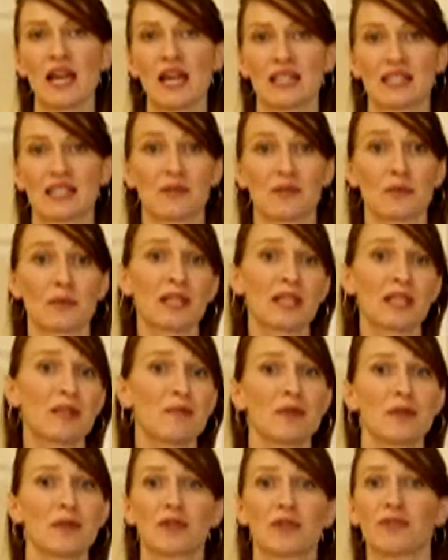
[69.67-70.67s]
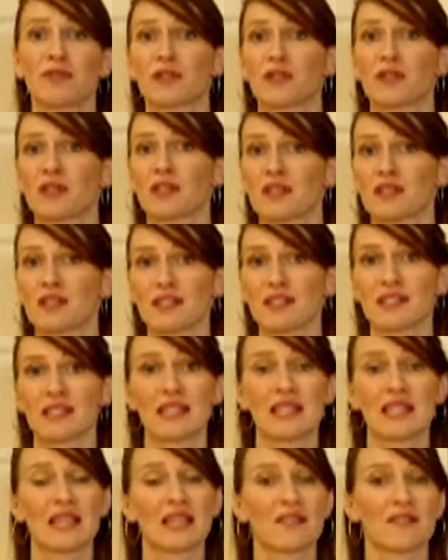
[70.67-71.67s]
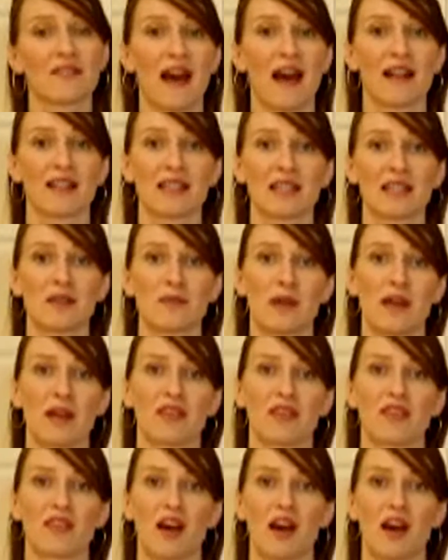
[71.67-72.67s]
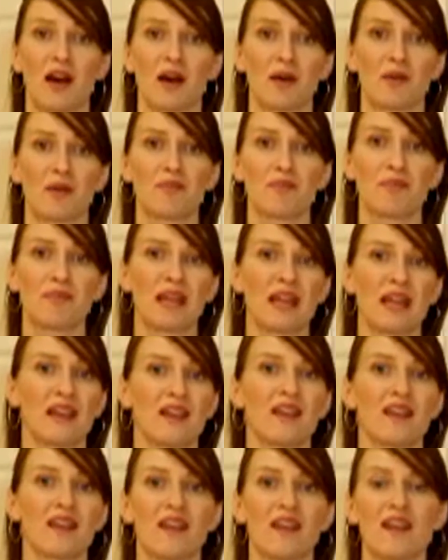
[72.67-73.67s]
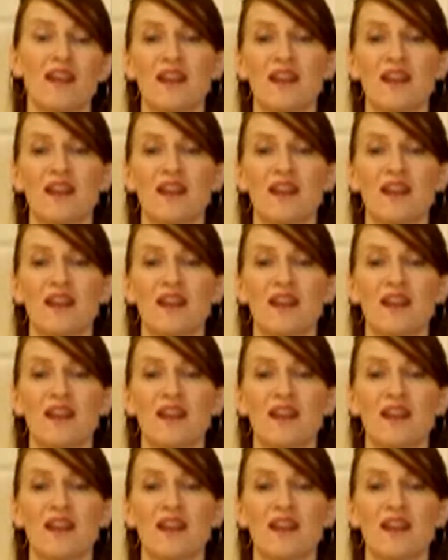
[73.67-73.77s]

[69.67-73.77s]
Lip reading: It's a really beautiful scenic valley with a big